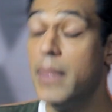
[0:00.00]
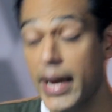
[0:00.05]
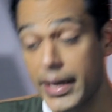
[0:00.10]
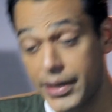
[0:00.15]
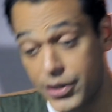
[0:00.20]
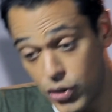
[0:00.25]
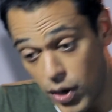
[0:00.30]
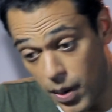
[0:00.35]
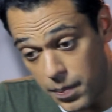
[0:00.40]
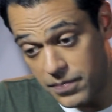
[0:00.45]

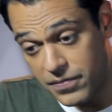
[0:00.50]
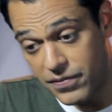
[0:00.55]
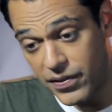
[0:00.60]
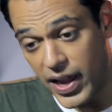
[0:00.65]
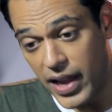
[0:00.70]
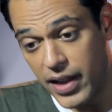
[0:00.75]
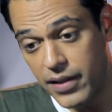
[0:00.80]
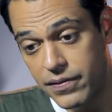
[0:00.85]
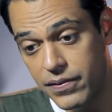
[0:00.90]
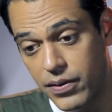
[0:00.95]
My top
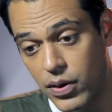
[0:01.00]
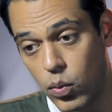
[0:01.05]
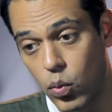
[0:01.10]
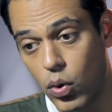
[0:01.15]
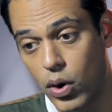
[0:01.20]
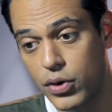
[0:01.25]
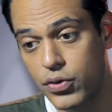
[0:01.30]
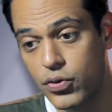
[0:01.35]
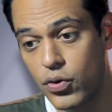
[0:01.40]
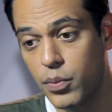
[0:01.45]
five
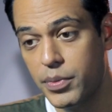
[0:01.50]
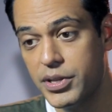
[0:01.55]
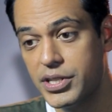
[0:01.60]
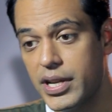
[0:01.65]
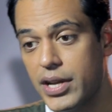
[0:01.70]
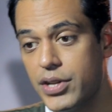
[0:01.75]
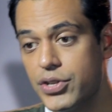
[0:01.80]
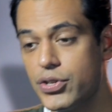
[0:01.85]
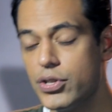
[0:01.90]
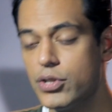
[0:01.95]
wardrobe
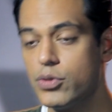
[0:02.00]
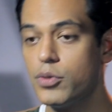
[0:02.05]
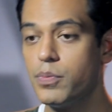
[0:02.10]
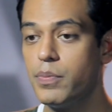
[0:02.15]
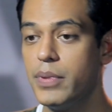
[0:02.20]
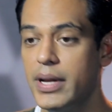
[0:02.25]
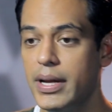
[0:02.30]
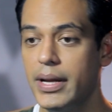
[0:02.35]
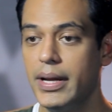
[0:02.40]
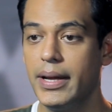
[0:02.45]
essentials
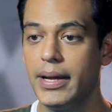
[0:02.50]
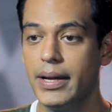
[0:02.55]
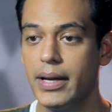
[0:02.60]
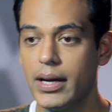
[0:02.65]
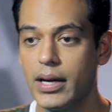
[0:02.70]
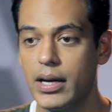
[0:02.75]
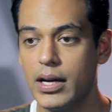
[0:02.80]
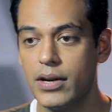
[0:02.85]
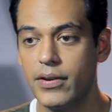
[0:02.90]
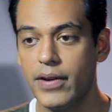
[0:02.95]
would be
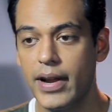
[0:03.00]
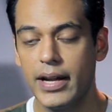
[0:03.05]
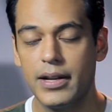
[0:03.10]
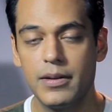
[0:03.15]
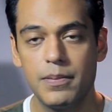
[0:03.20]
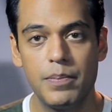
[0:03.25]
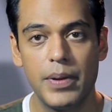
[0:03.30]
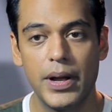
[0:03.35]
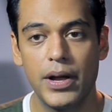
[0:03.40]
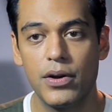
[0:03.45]
a
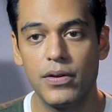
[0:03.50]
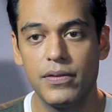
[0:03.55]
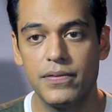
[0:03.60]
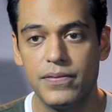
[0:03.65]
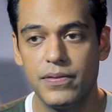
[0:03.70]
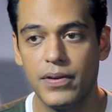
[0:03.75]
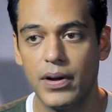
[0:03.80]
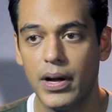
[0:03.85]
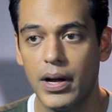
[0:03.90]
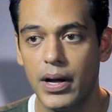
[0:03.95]
great pair
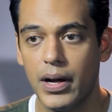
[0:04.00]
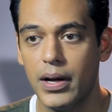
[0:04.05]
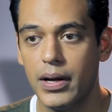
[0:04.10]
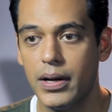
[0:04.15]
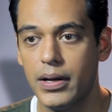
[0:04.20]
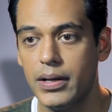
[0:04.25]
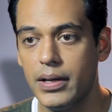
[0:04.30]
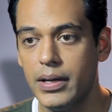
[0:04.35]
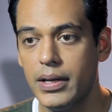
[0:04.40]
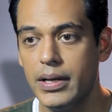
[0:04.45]
of
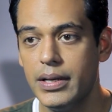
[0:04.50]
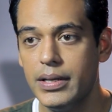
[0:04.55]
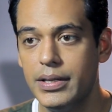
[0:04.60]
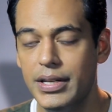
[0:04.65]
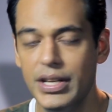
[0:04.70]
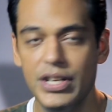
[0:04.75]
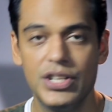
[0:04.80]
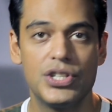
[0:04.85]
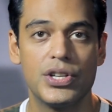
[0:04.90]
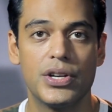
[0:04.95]
uh,
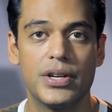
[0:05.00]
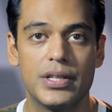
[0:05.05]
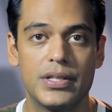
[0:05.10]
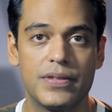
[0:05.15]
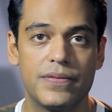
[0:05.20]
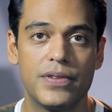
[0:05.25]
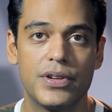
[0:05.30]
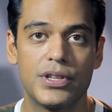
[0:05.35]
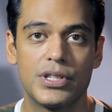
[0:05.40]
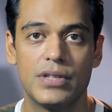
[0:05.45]

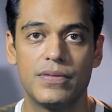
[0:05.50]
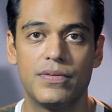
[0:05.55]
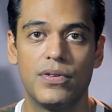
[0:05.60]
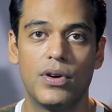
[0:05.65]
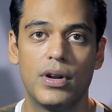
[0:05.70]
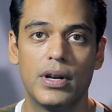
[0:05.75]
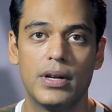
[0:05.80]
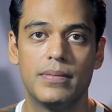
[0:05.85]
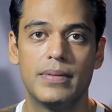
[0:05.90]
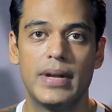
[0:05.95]
t-shirts, first of
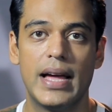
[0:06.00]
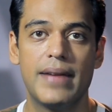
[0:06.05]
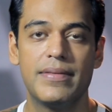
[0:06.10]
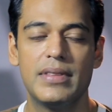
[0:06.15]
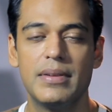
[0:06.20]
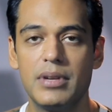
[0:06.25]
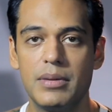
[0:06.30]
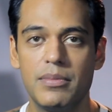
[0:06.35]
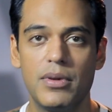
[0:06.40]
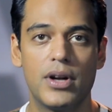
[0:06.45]
all.
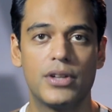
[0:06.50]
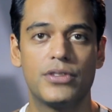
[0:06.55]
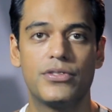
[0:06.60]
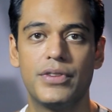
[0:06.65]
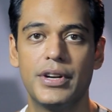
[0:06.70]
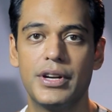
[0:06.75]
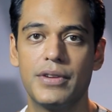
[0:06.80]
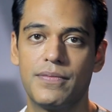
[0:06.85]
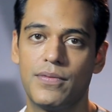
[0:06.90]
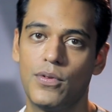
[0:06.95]
Have them in about
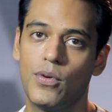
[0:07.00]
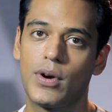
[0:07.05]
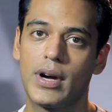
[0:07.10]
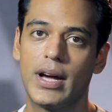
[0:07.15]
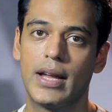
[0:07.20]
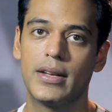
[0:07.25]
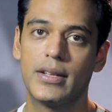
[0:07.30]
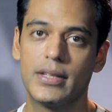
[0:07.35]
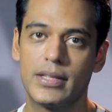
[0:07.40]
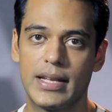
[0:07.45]
three to four
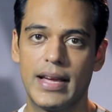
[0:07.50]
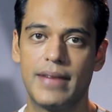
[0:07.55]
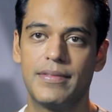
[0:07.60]
colors.